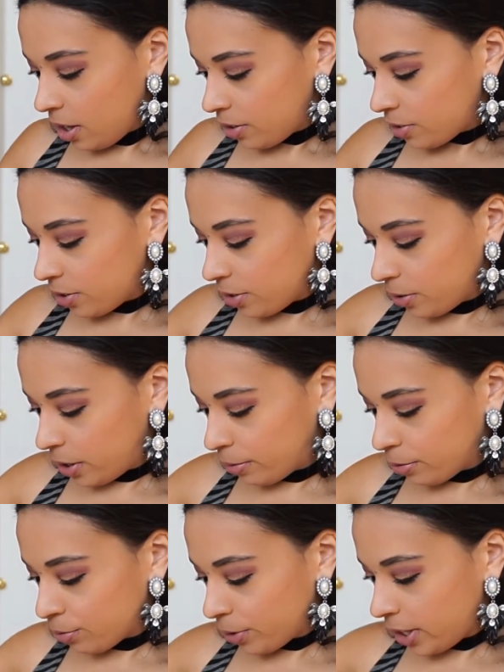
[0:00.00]
So I
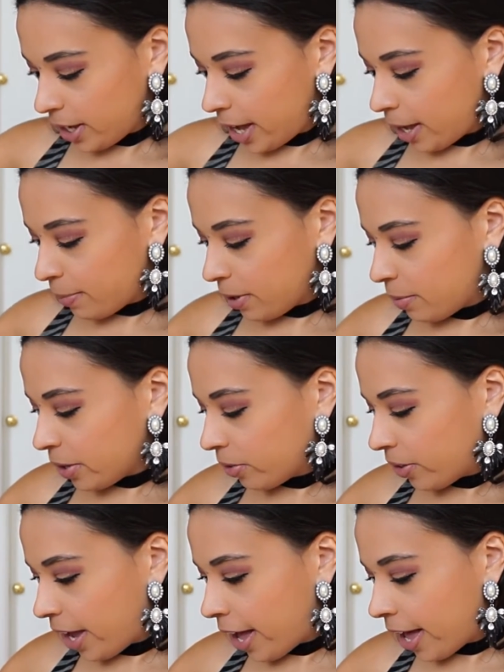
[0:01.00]
was really happy
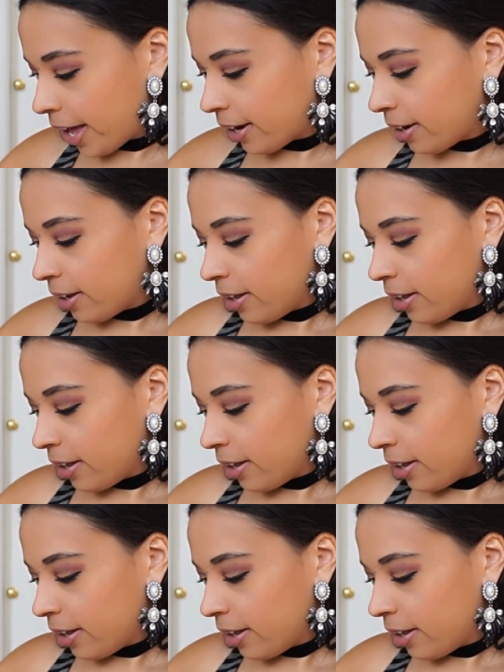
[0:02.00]
about that.